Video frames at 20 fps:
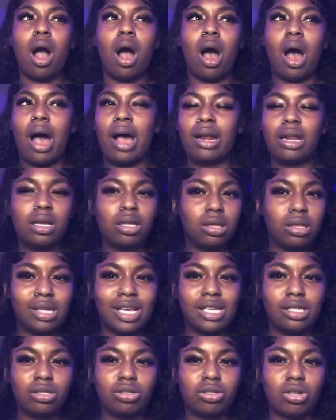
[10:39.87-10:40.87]
I didn't
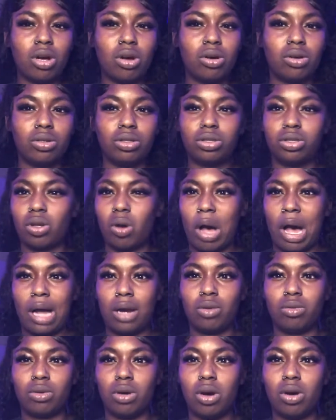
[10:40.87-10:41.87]
think so, so I
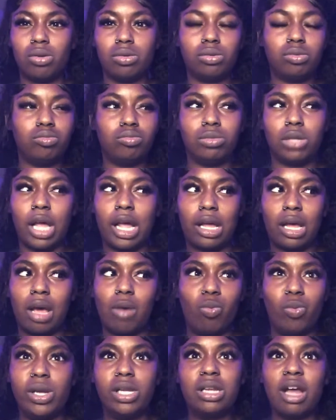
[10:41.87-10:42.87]
don't know. Like,
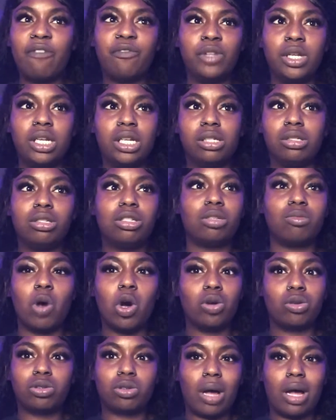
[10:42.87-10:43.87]
and we definitely didn't
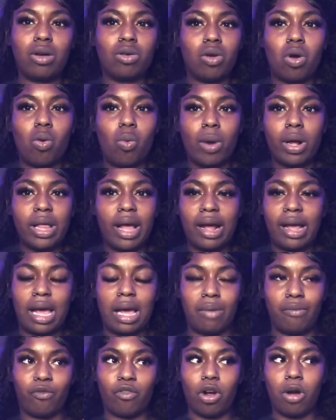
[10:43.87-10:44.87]
smoke, so I don't know where that
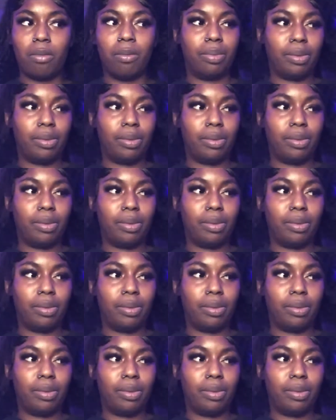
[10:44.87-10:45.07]
came from.